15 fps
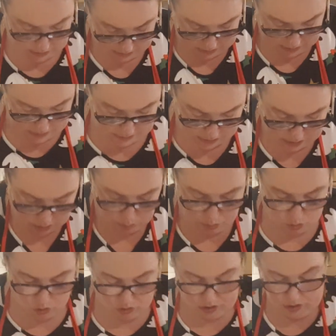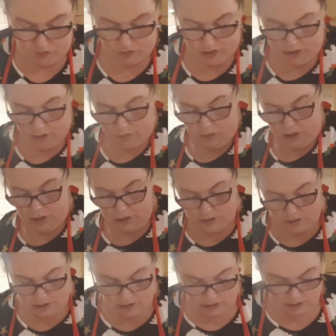like I said, and bore you for 10 minutes.
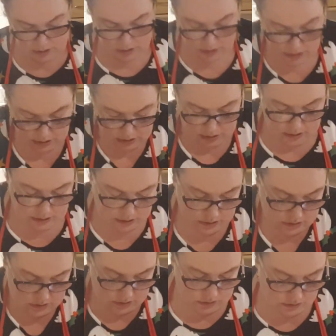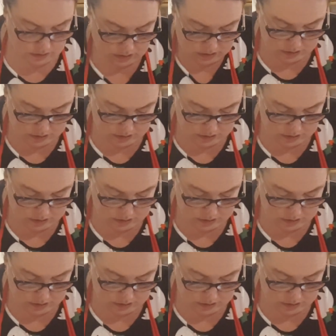So,